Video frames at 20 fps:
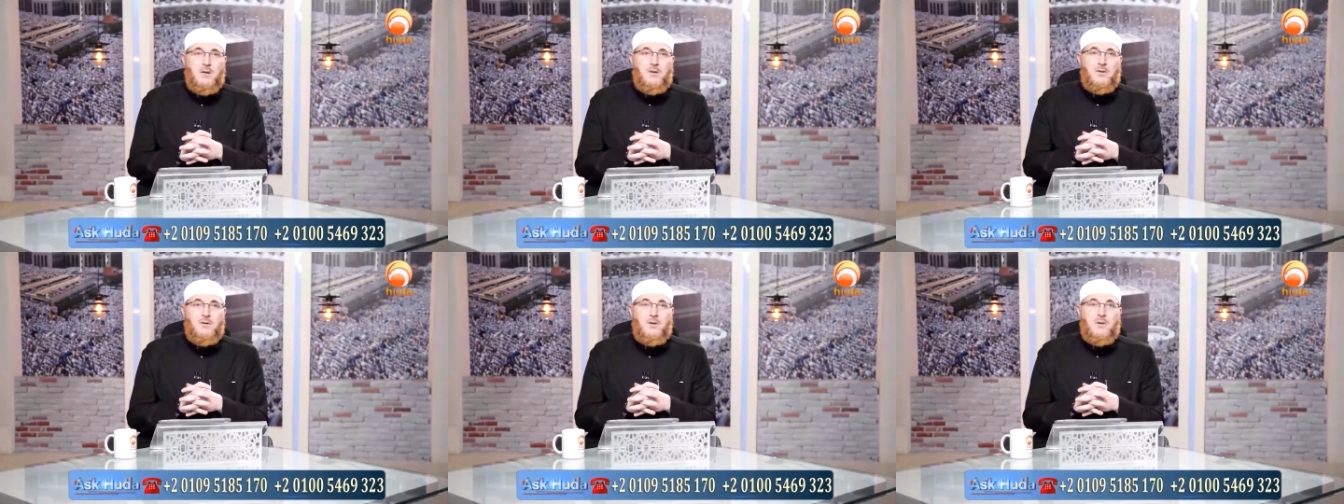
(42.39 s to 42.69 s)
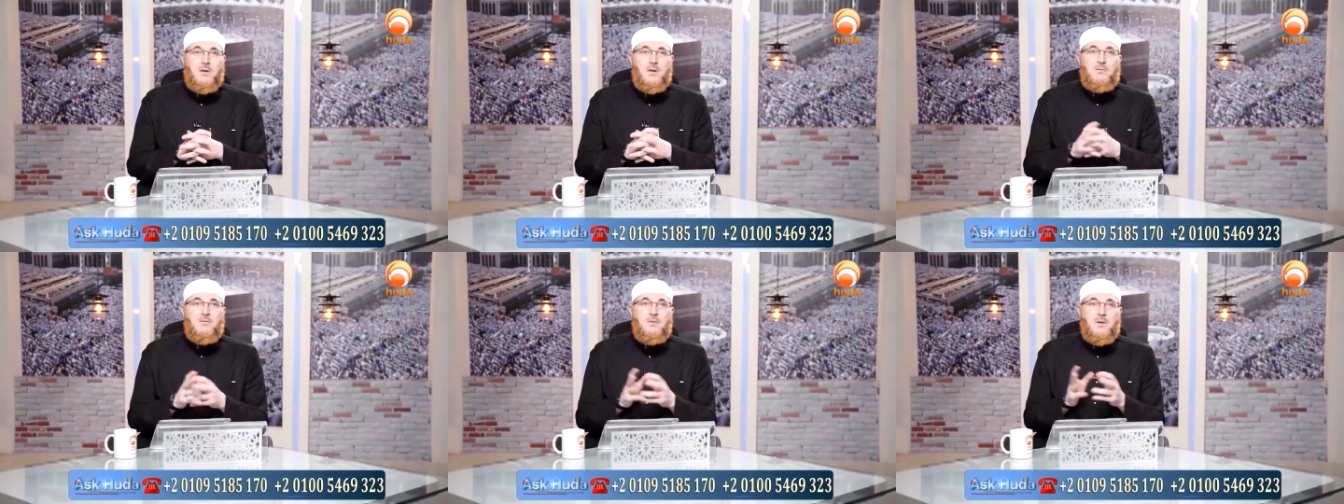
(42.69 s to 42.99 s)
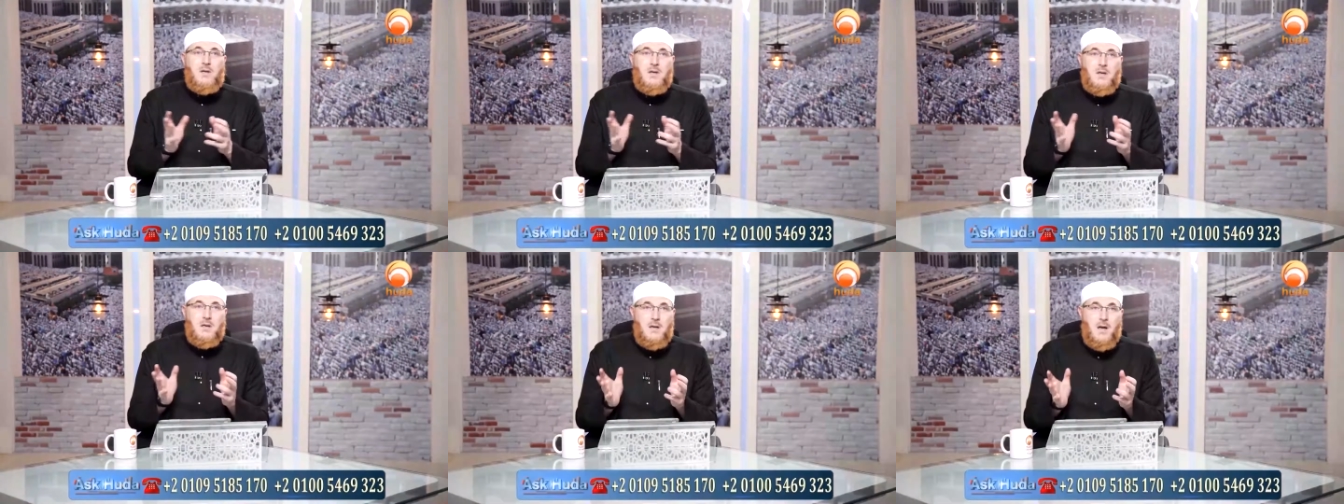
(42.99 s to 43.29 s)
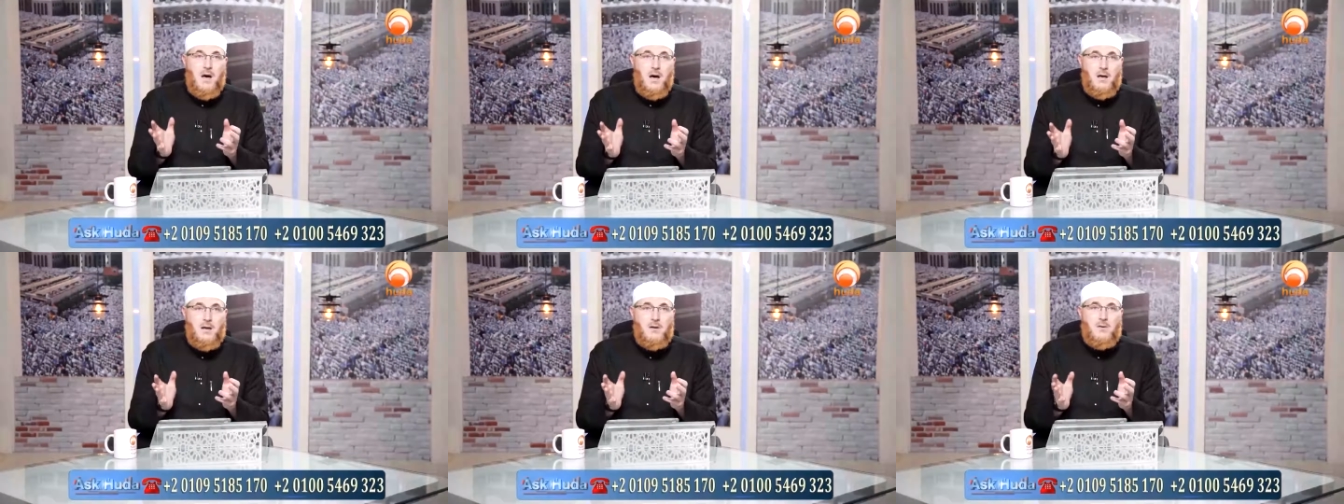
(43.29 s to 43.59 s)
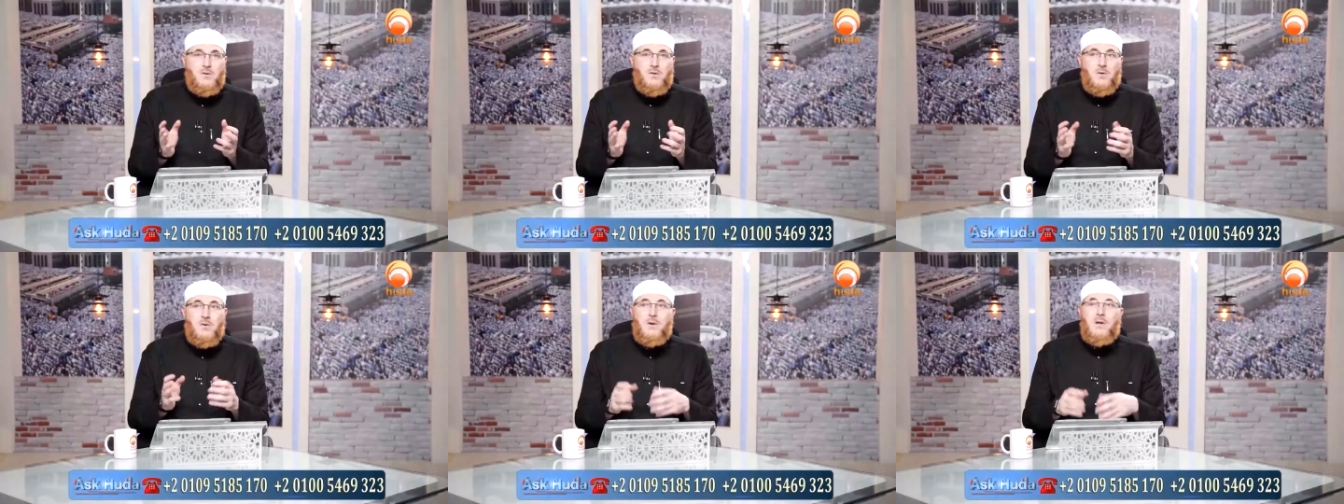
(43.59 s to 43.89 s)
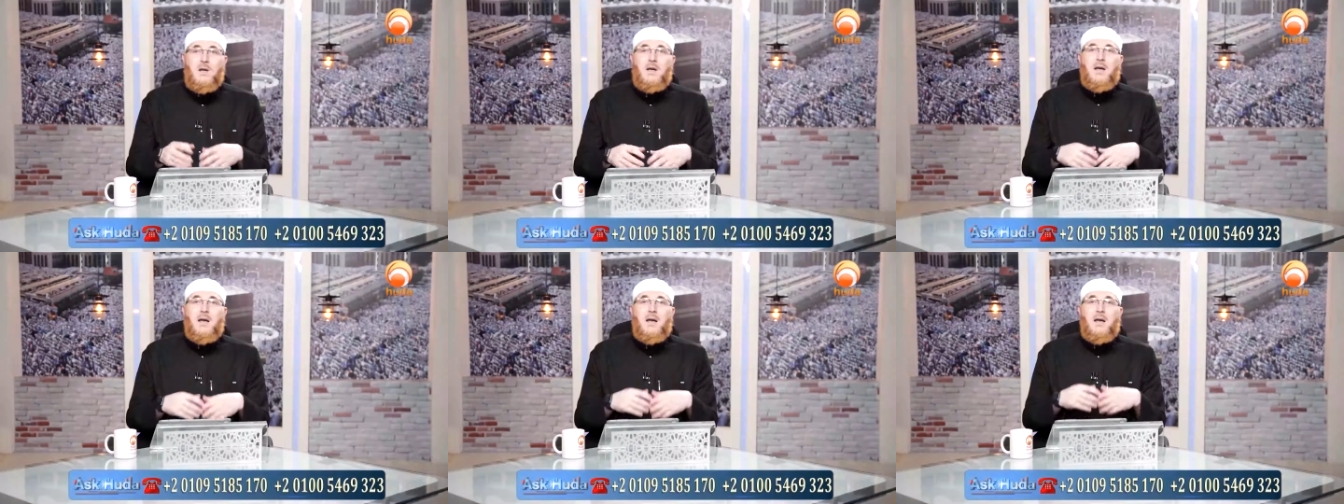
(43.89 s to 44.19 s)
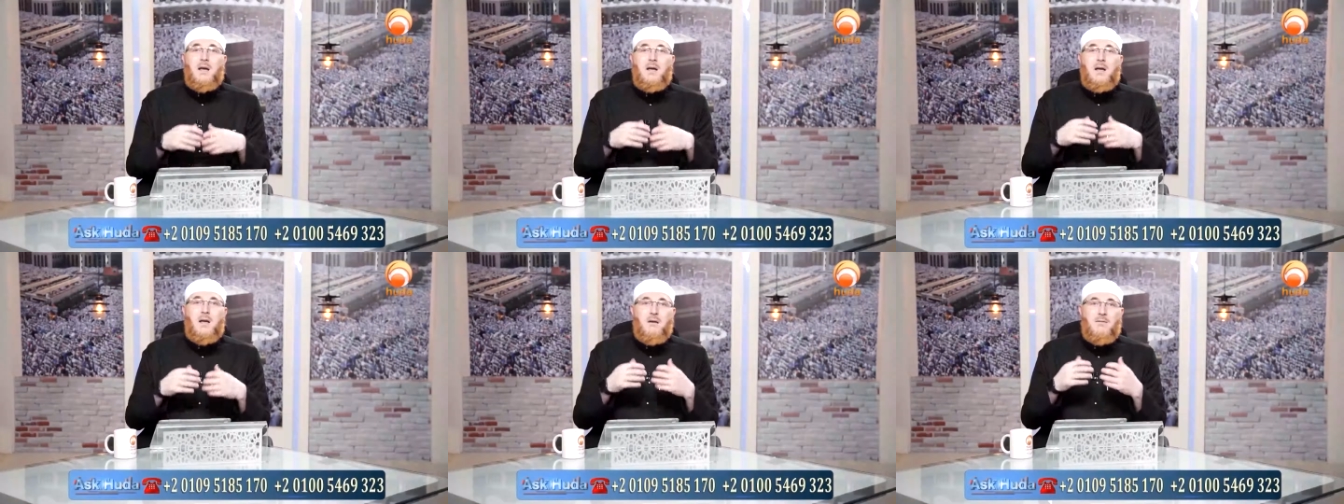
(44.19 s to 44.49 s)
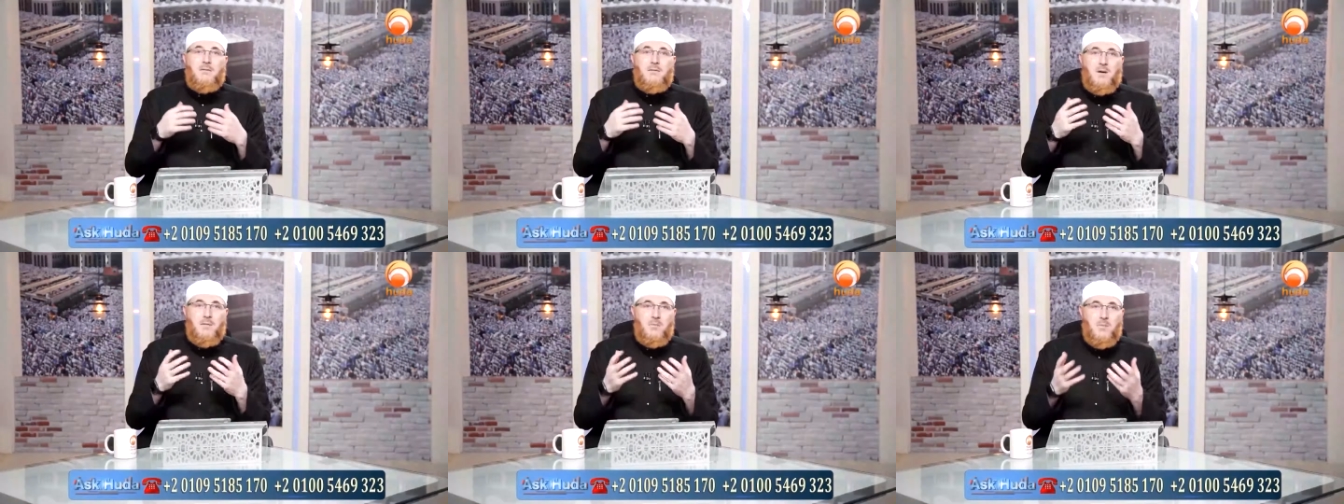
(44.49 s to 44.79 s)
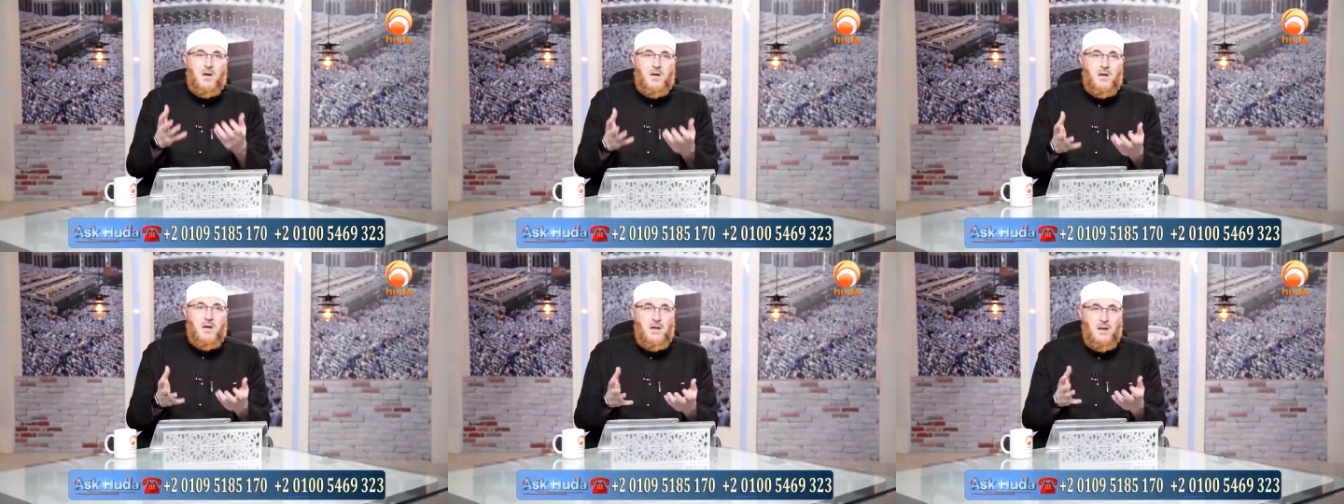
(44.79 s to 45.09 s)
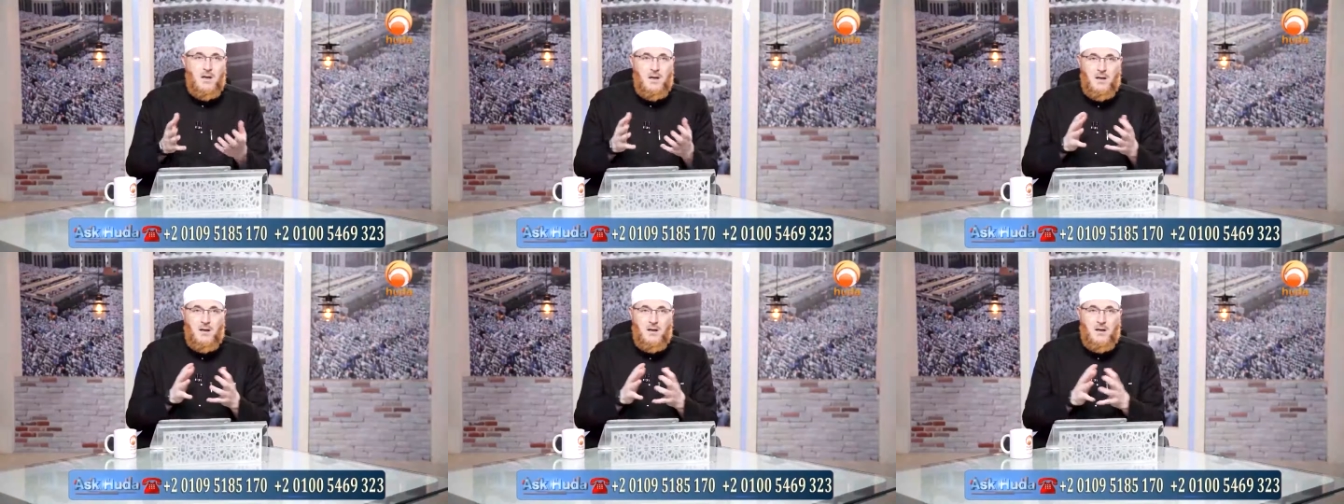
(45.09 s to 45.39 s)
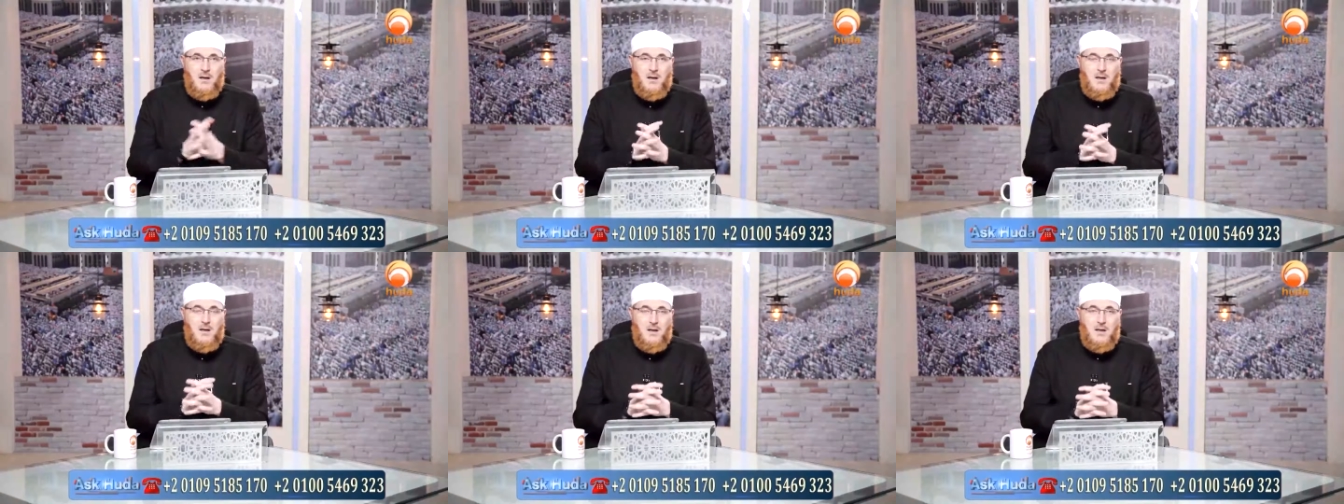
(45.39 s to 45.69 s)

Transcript: so that when he dies, or he can give the money in